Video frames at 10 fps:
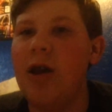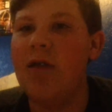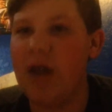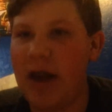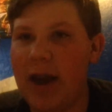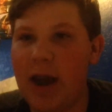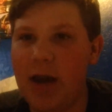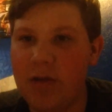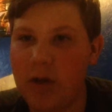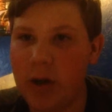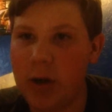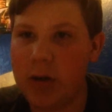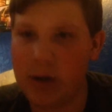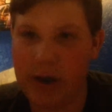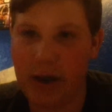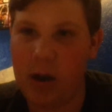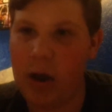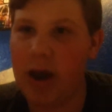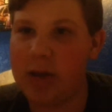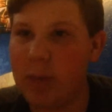that I have currently on
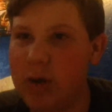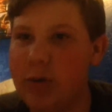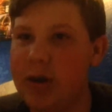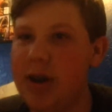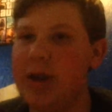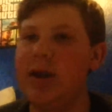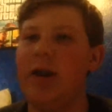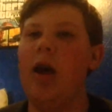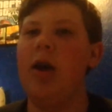Xbox 360.